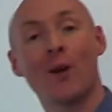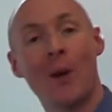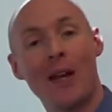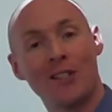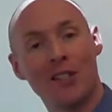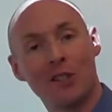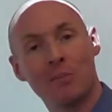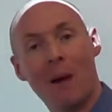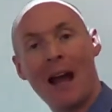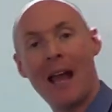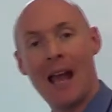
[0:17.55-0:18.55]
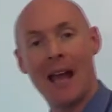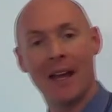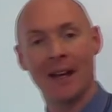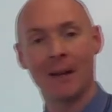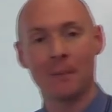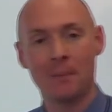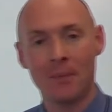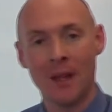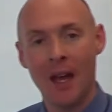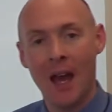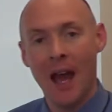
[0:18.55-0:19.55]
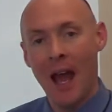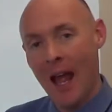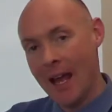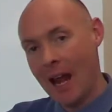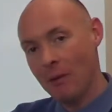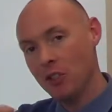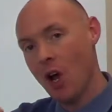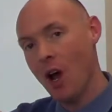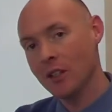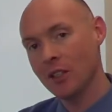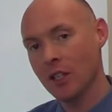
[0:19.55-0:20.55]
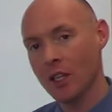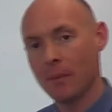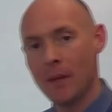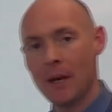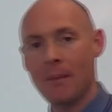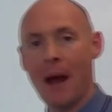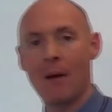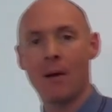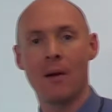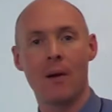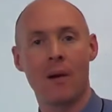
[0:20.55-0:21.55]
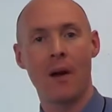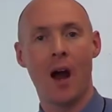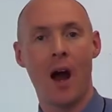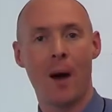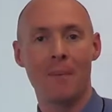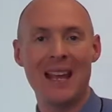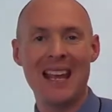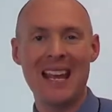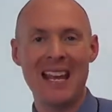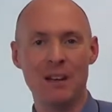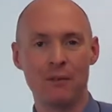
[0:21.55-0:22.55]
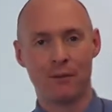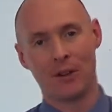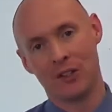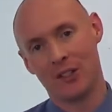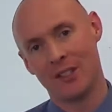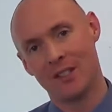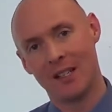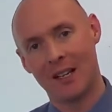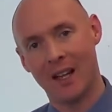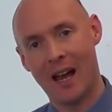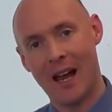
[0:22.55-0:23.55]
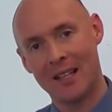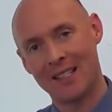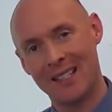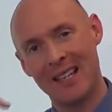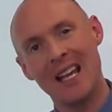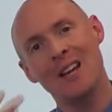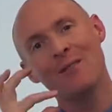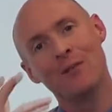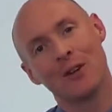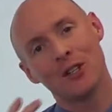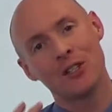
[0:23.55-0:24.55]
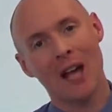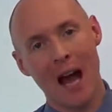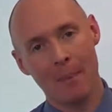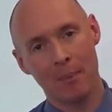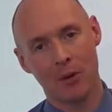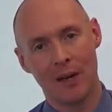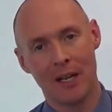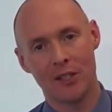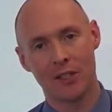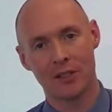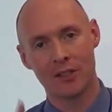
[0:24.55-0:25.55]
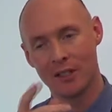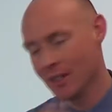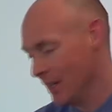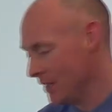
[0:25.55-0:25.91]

equations by adding. And I've talked a little bit about um, inverses in class and inverse operations. And